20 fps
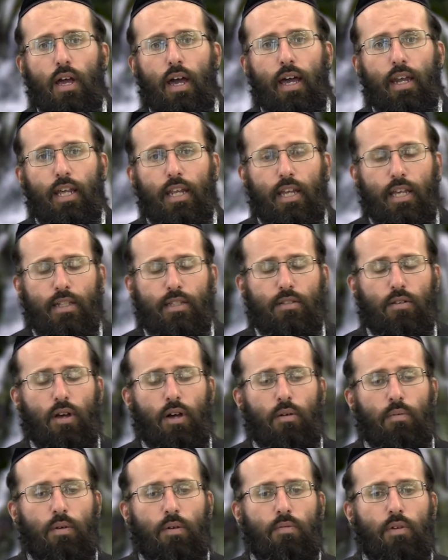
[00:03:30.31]
And in
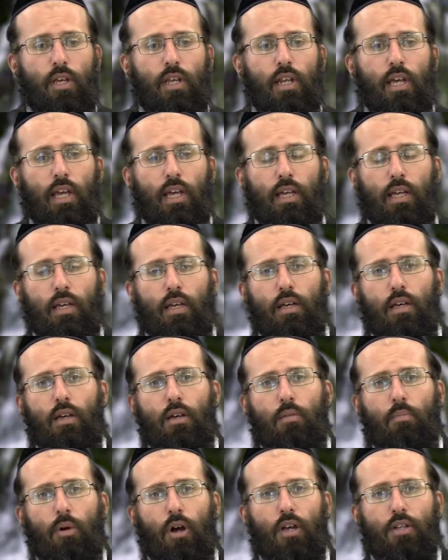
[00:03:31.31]
Israel, we're reading
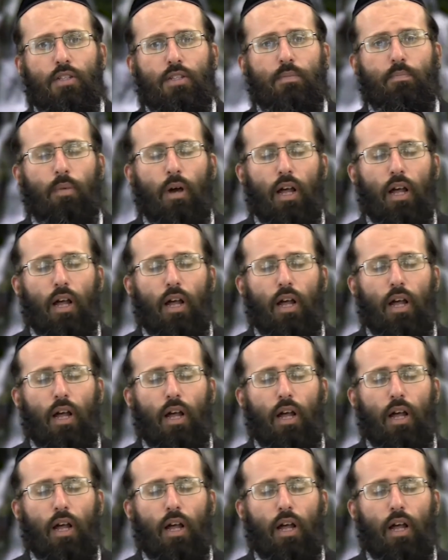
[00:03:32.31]
Parshat